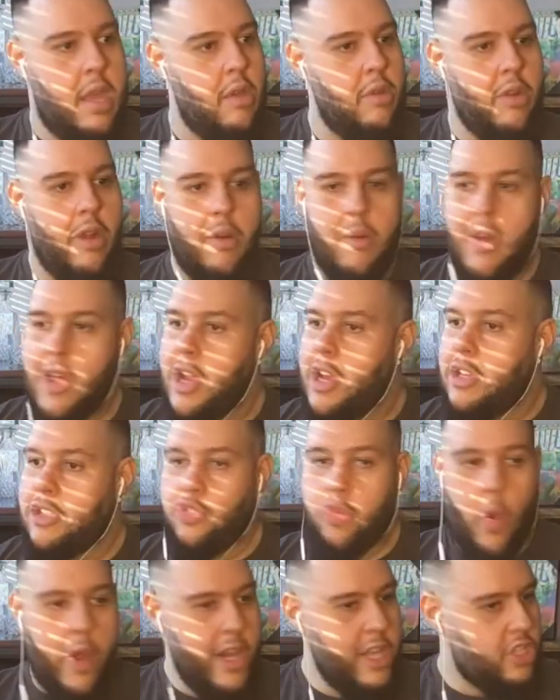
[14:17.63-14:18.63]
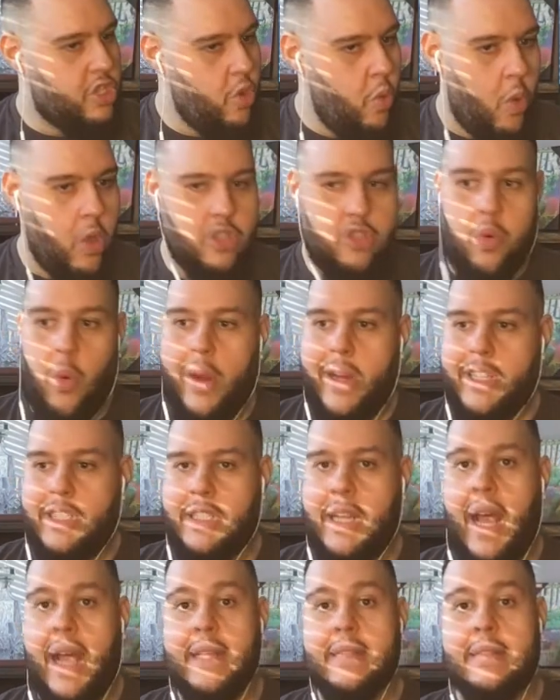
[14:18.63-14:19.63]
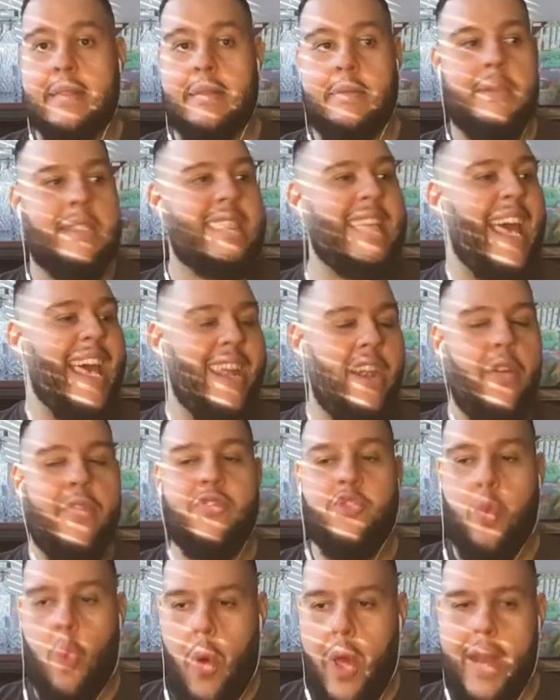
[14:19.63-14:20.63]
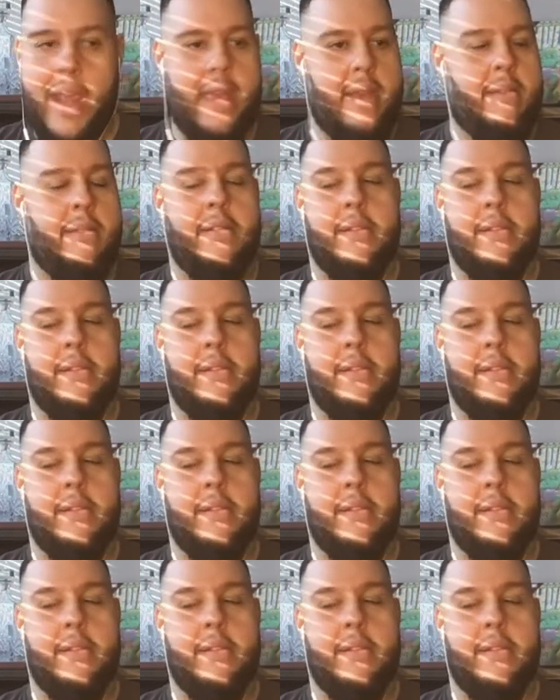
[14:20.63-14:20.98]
22 on 20 shots. 10 of 20.